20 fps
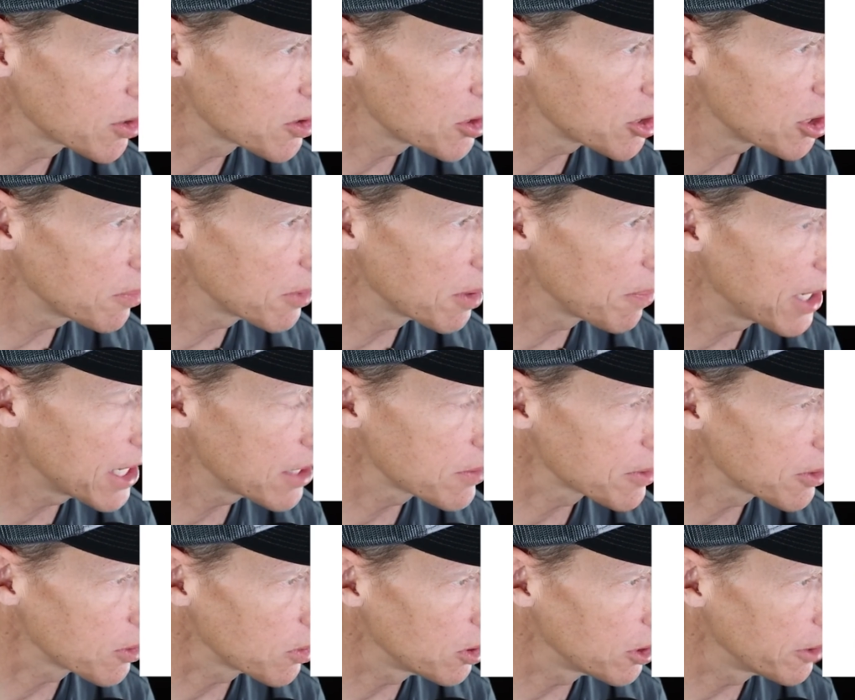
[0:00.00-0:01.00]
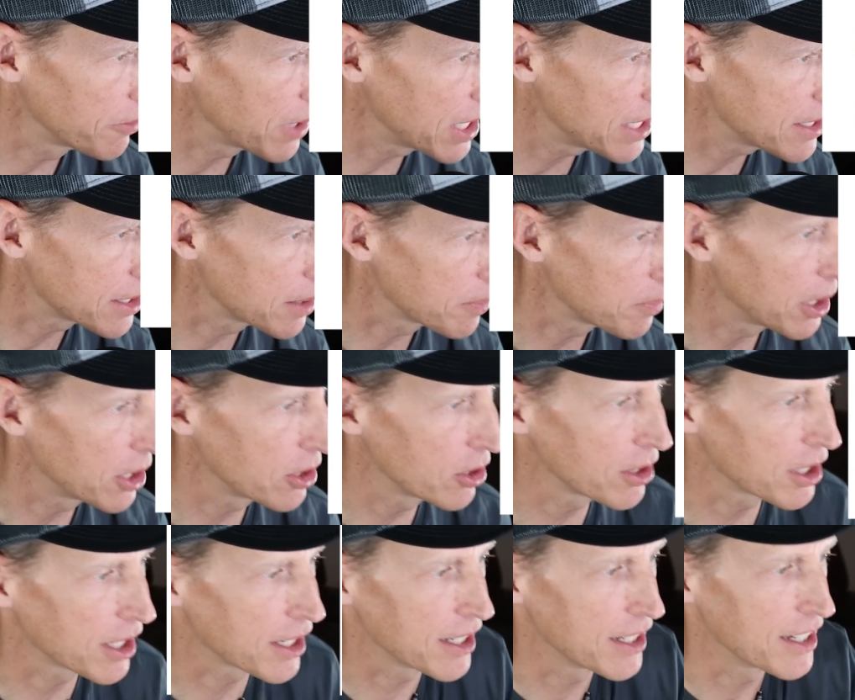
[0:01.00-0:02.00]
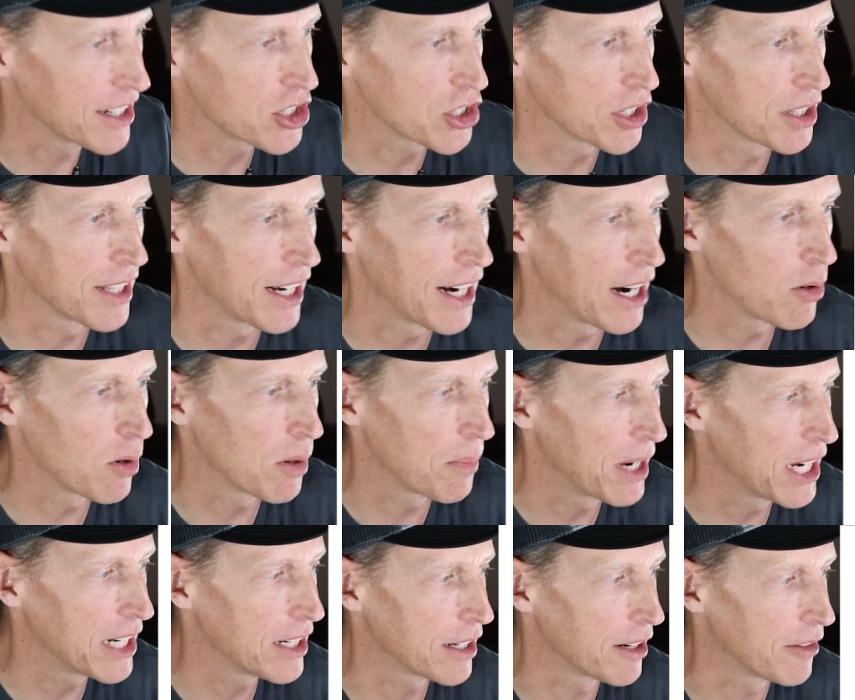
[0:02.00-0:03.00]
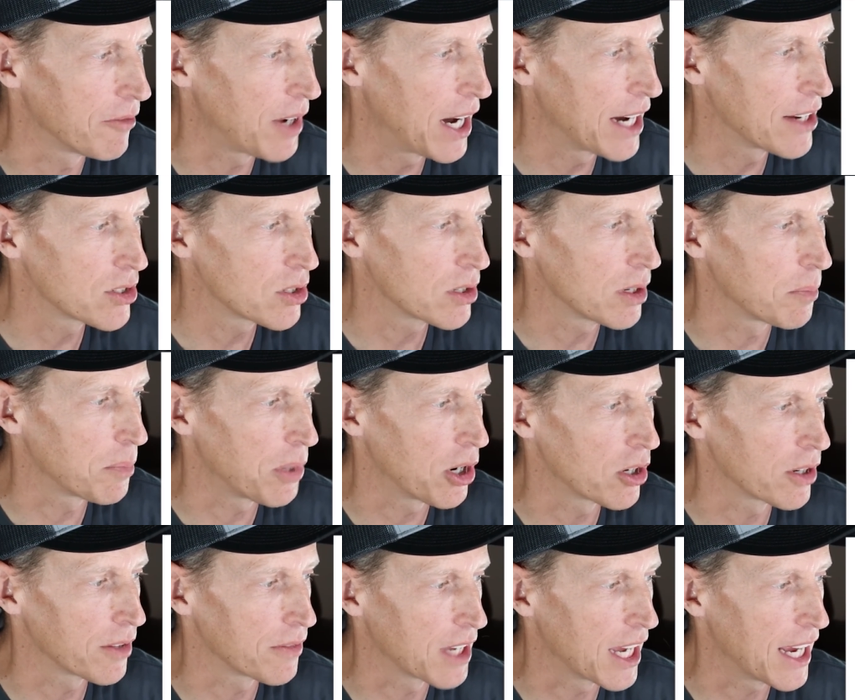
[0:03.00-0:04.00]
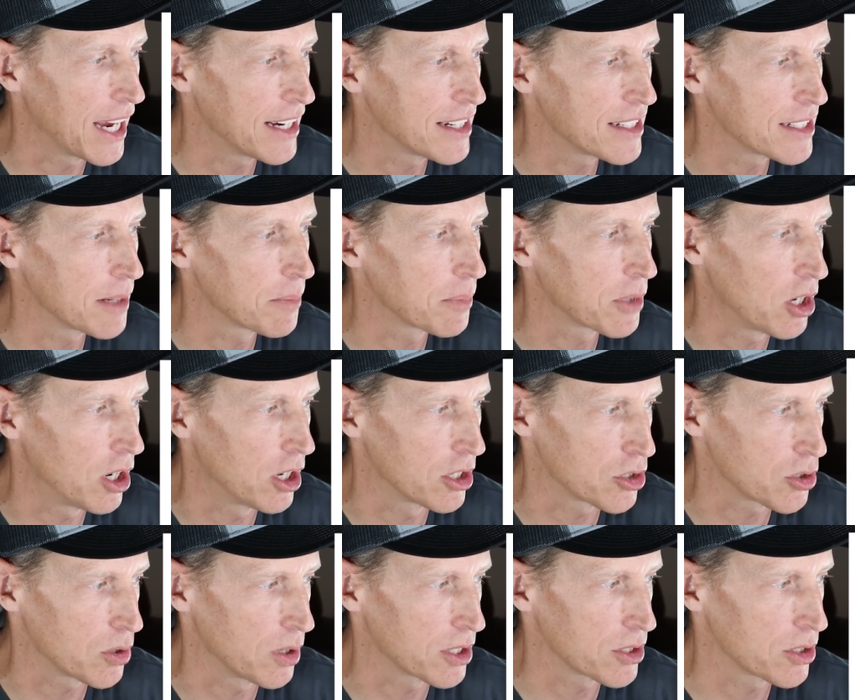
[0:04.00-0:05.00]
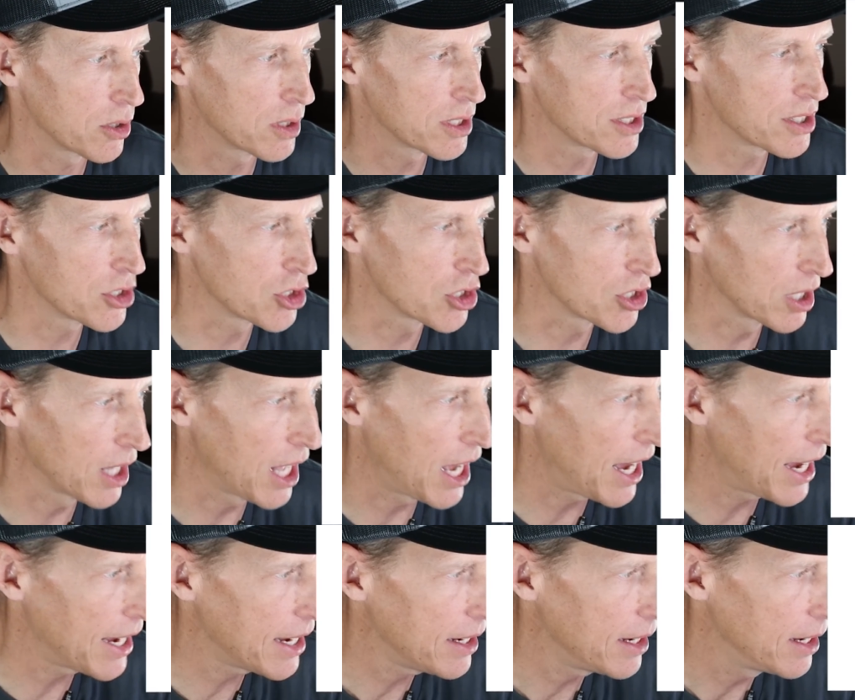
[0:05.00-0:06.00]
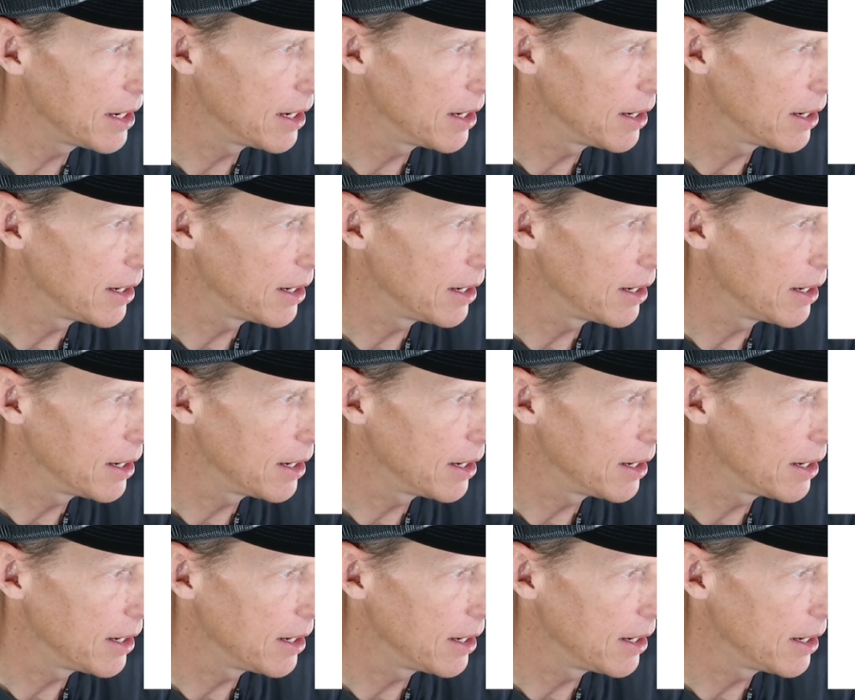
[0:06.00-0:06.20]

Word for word: to assume the management role of ATIP under the condition that I remain an advisor and part of the ATIP construct. So this is July